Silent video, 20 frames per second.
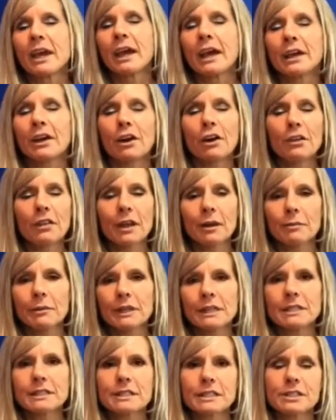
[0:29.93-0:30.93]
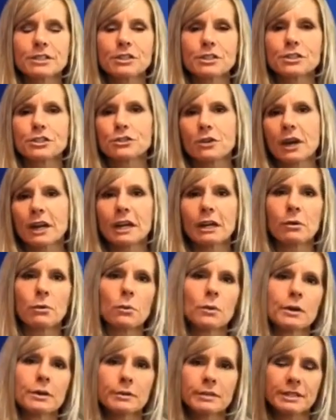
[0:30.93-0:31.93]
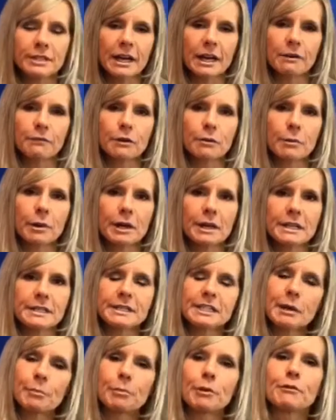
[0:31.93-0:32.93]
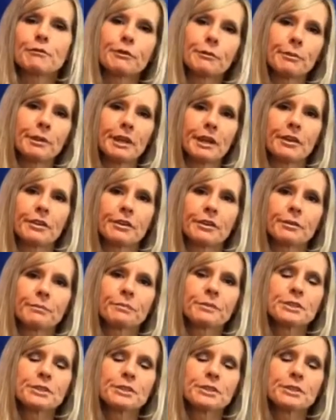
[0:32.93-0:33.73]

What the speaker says: and all that means is just training one side of your body separate from the other.